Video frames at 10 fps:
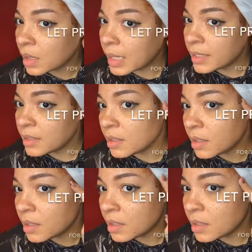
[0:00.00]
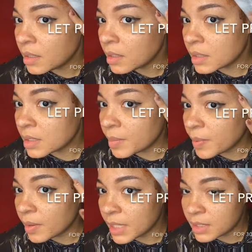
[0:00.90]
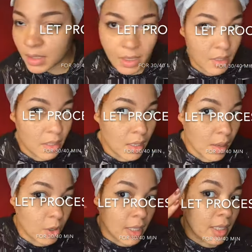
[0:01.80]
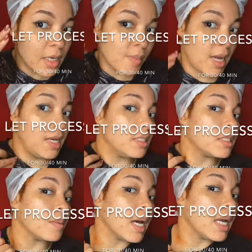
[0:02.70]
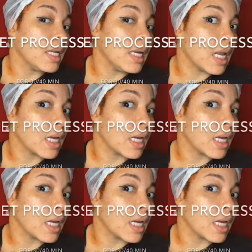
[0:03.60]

Let the semi-permanent sit. I'm going to clean up my edges and my neck.